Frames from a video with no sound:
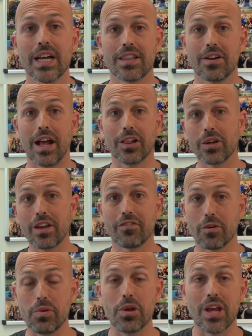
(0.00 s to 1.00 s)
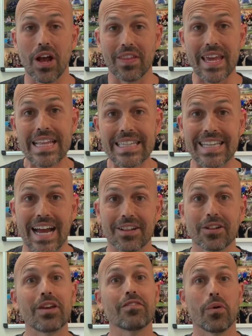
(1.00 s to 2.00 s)
They're not looking for beauty on the inside,
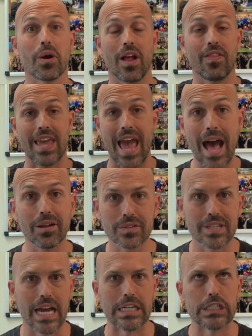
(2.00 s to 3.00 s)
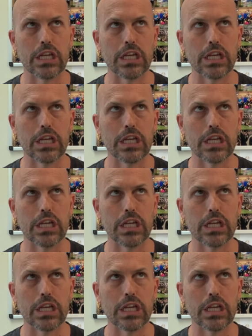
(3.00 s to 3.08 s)
looking for it on the outside.